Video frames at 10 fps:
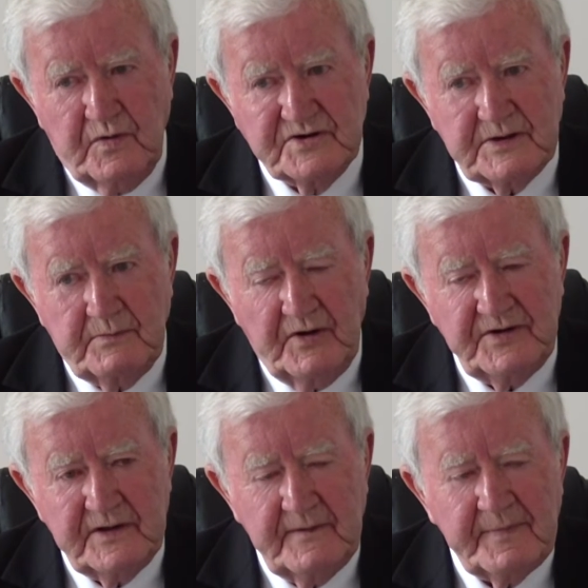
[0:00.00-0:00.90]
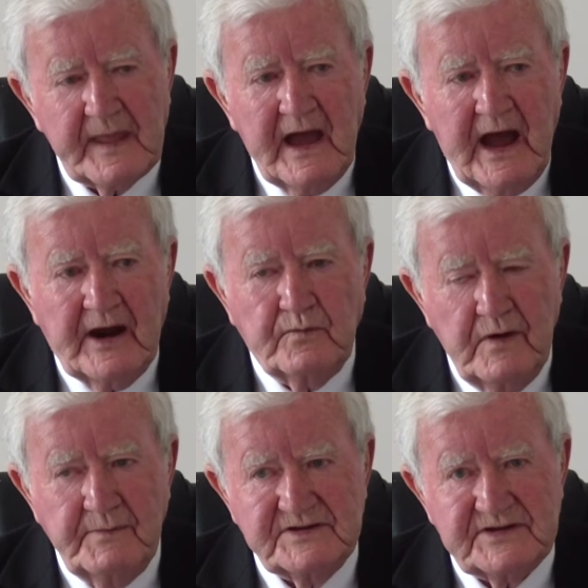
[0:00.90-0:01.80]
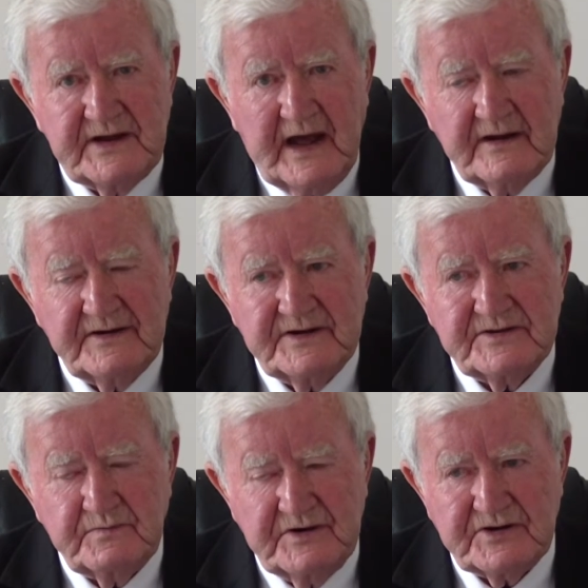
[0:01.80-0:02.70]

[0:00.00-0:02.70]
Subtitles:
once a month, and women's sodalities, which